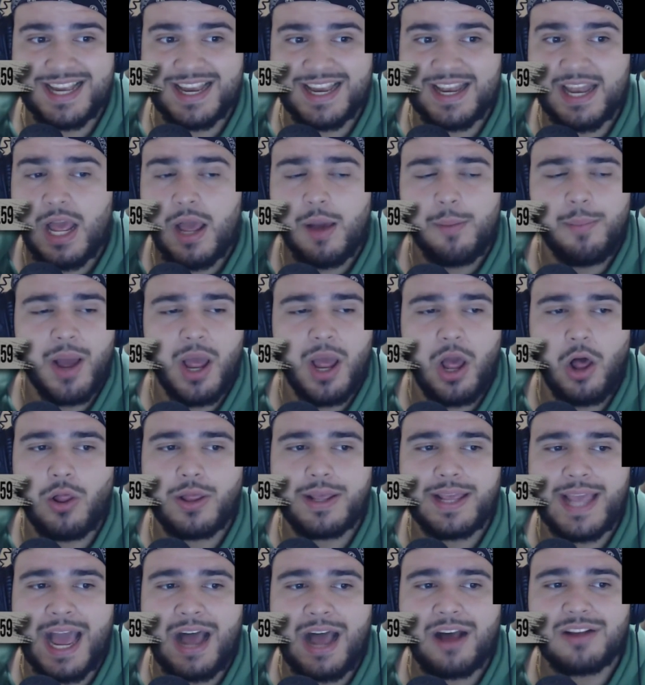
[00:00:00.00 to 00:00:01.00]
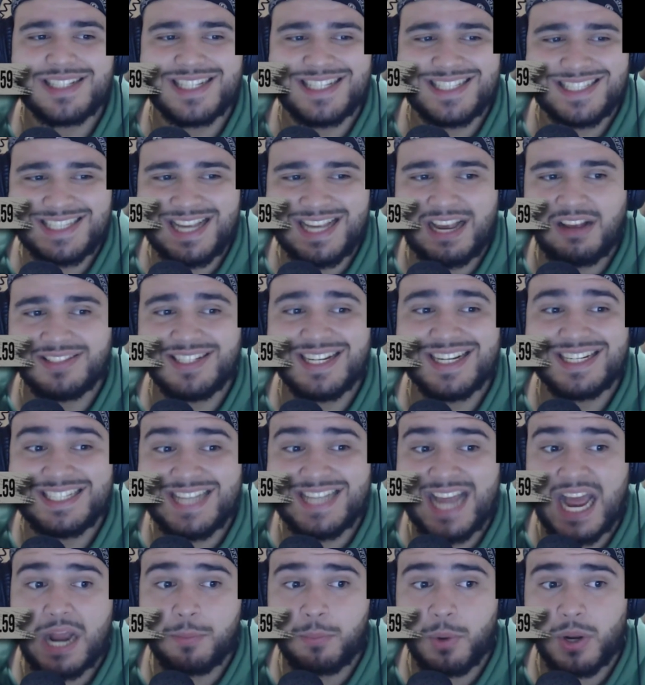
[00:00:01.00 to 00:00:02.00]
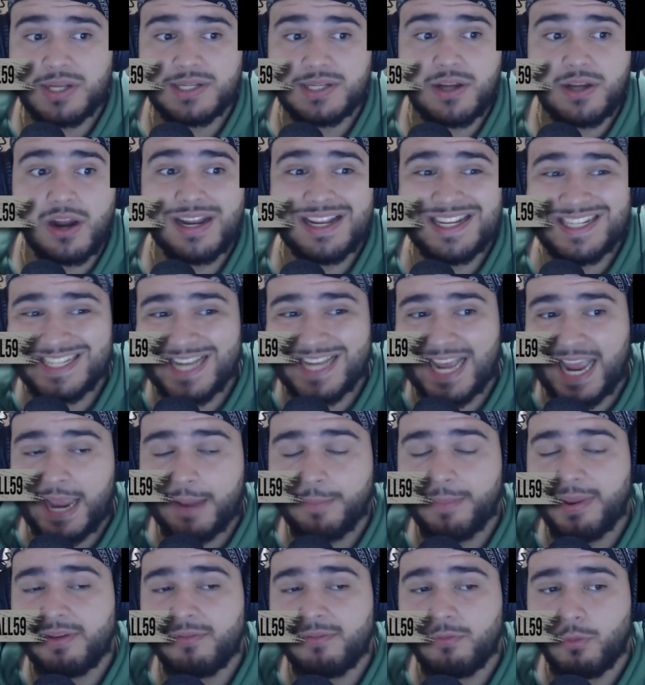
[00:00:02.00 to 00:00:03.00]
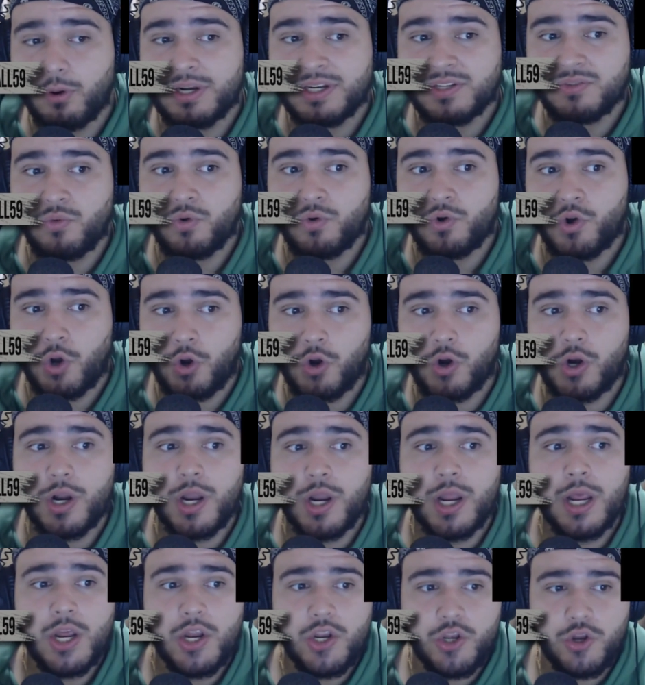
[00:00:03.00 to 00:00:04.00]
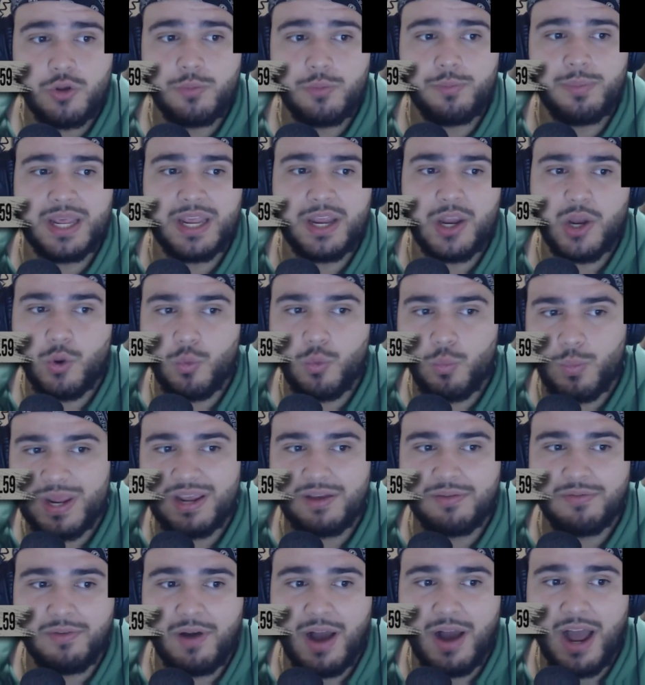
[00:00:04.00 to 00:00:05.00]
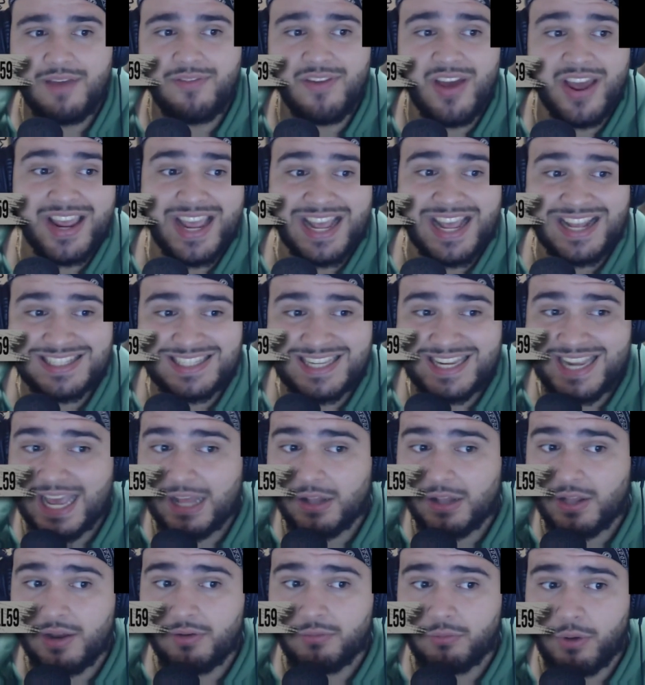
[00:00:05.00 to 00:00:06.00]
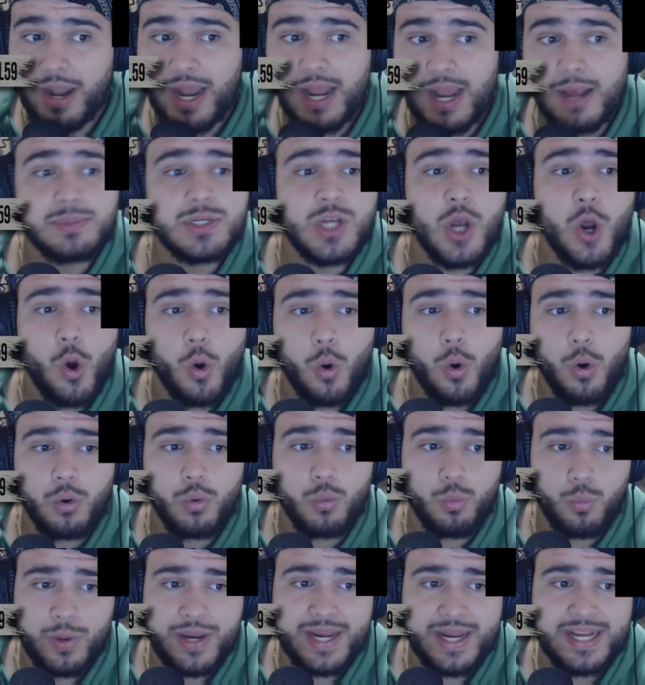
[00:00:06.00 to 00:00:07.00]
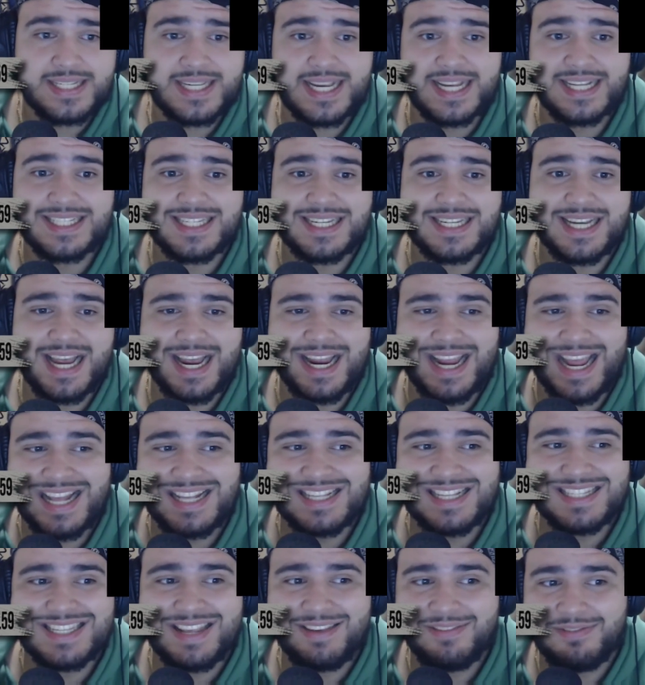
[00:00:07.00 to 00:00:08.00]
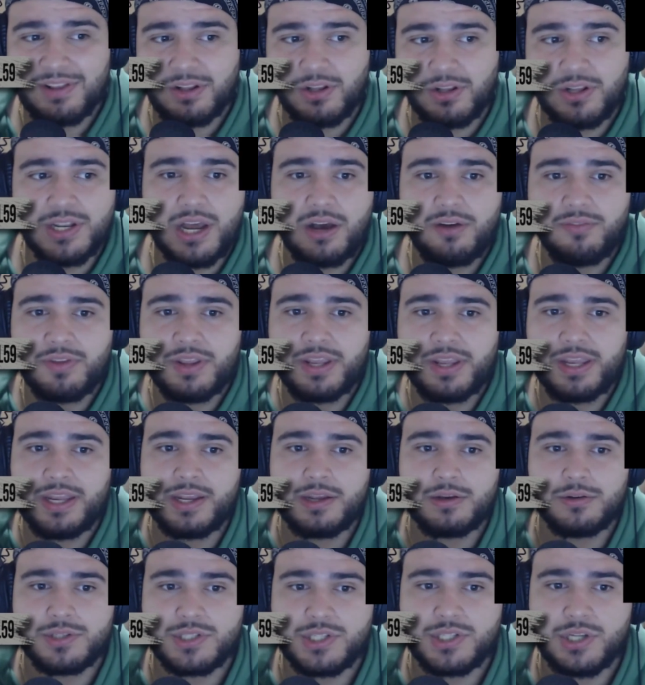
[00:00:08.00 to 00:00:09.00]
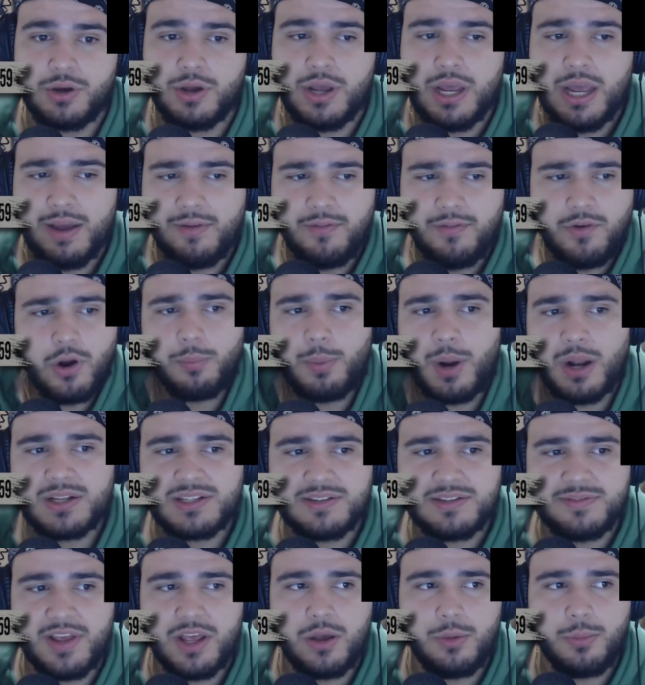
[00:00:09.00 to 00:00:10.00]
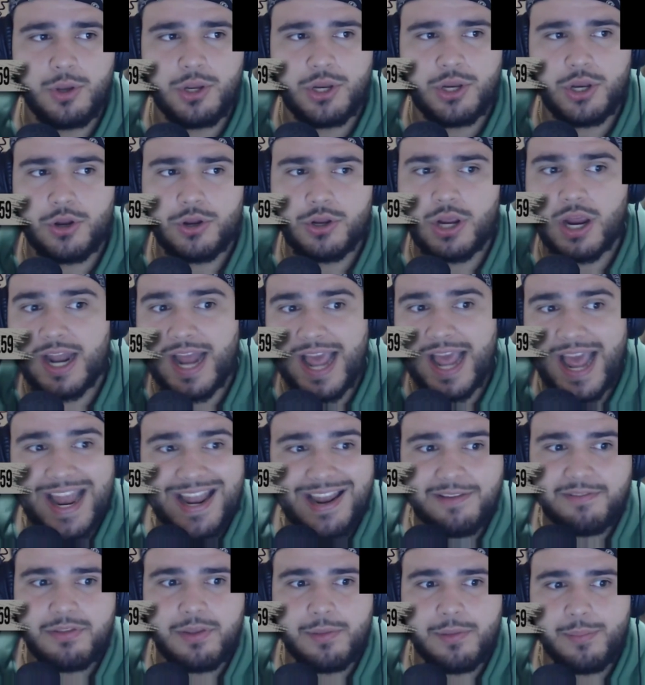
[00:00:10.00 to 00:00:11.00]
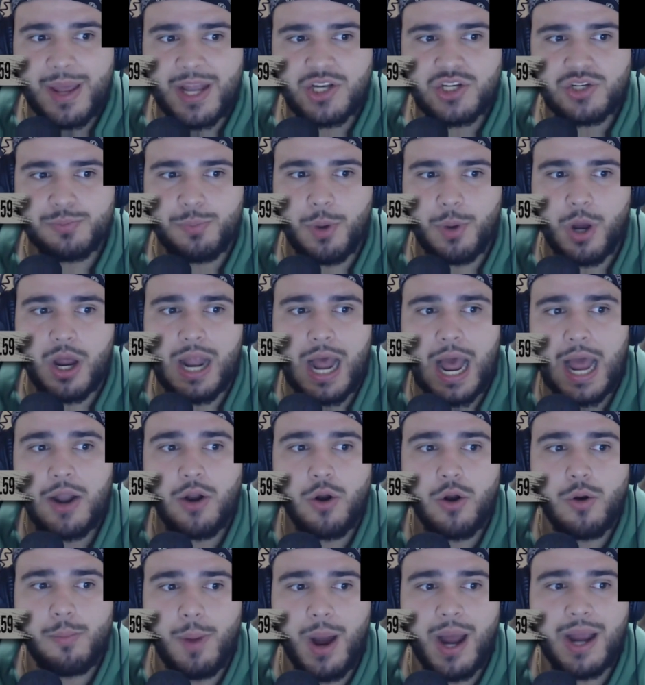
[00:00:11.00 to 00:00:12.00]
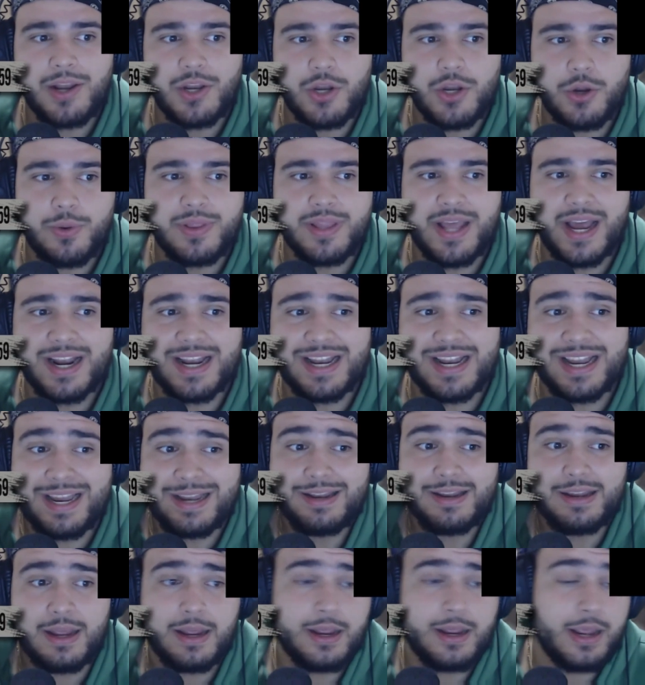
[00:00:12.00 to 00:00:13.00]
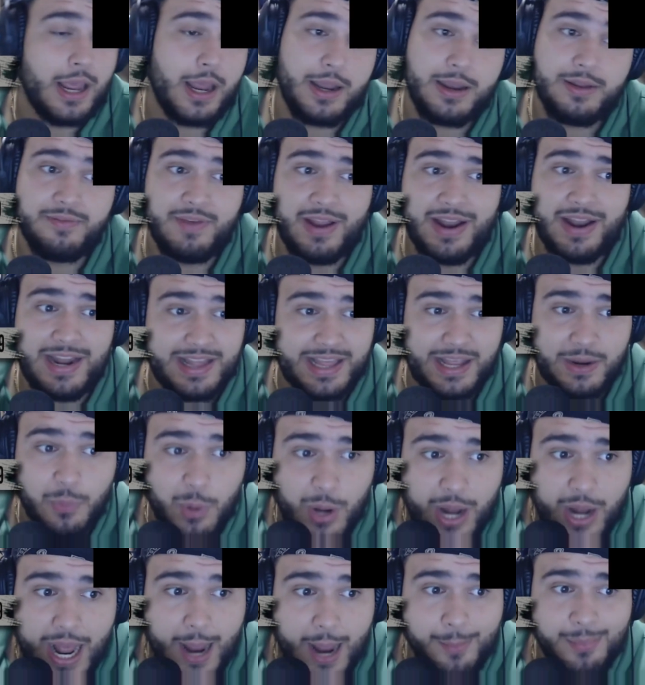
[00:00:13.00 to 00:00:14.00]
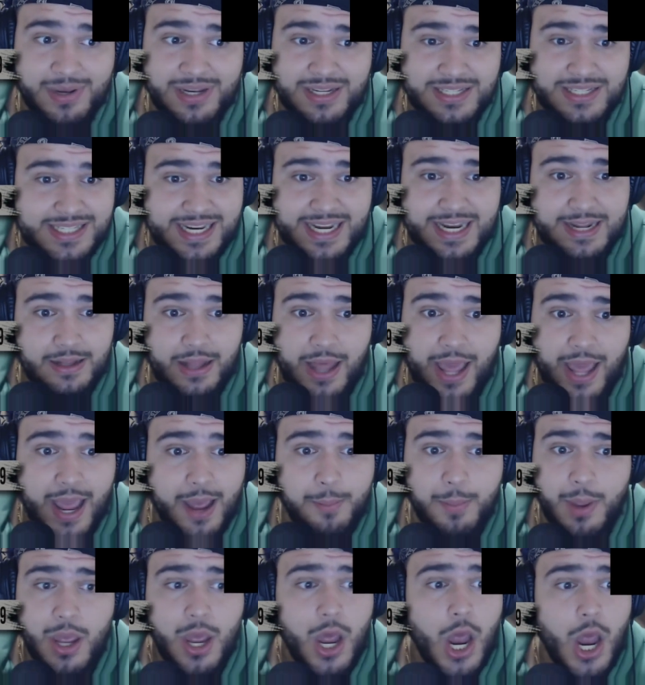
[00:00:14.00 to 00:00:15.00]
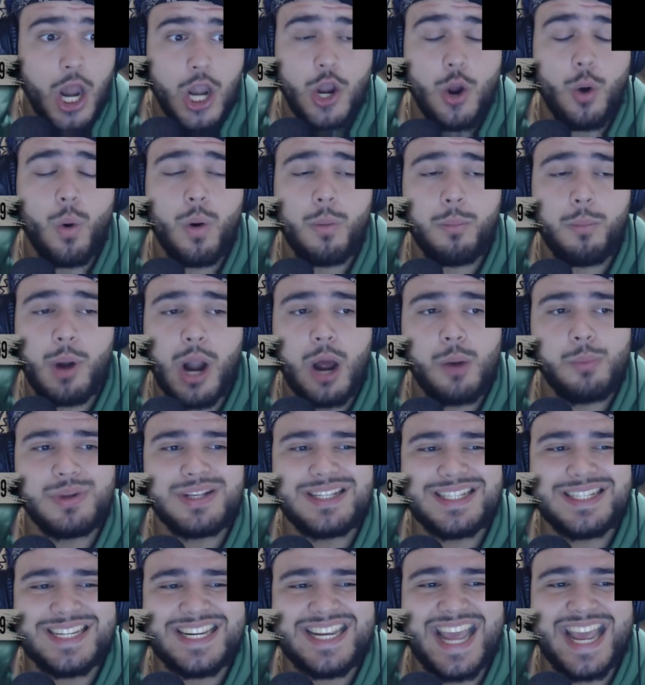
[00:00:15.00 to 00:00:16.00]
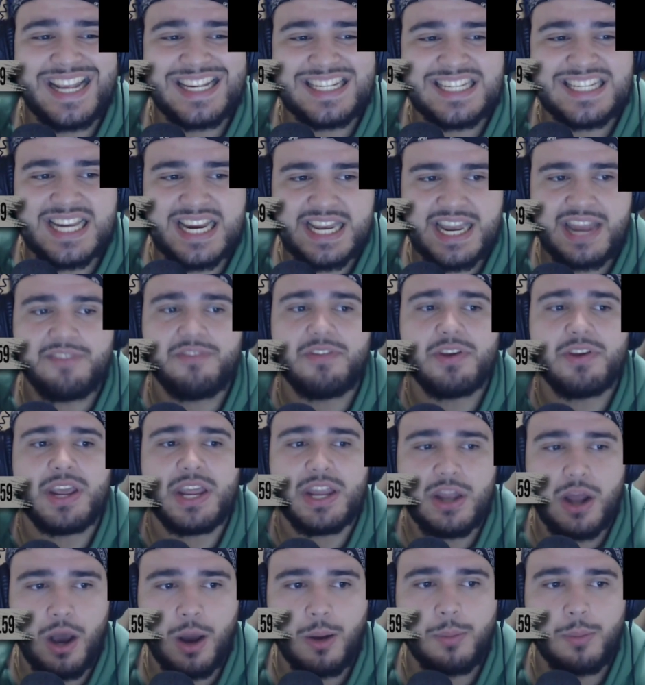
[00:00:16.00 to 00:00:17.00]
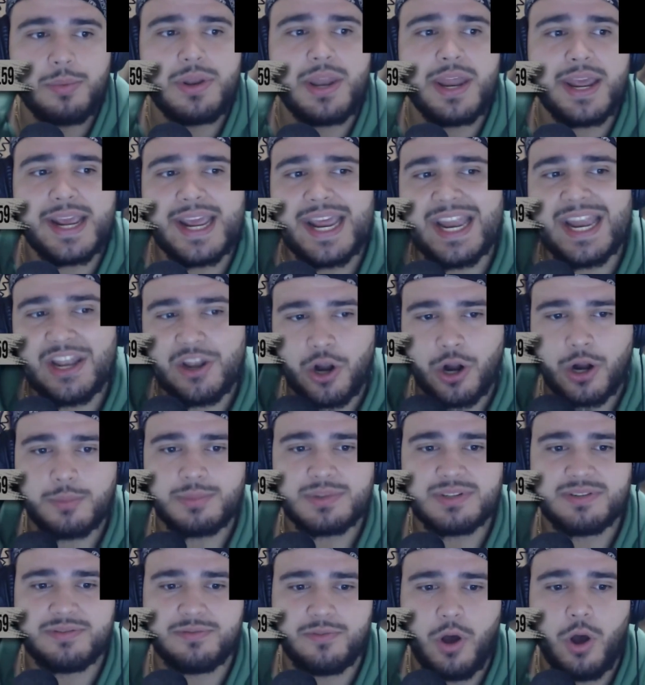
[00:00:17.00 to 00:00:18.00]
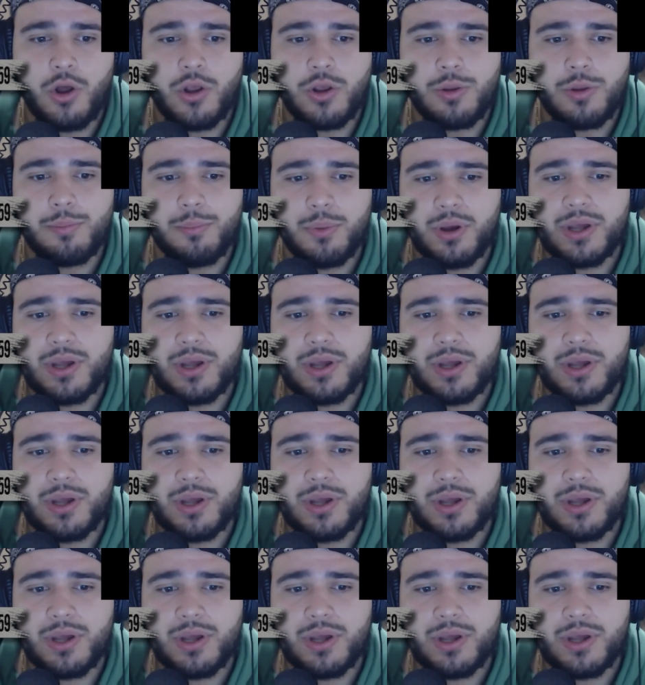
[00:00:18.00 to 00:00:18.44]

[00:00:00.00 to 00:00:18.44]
And by all accounts, it sounds like Dak Prescott is aiming for his return to be in week 5 against the LA Rams, or week 6 against the Philadelphia Eagles. So Noah Brown's available. You know, you got end of the bench spot. I don't mind doing that. And again, if anything were to happen to CeeDee Lamb, Noah Brown would see a significant uptick in terms of volume.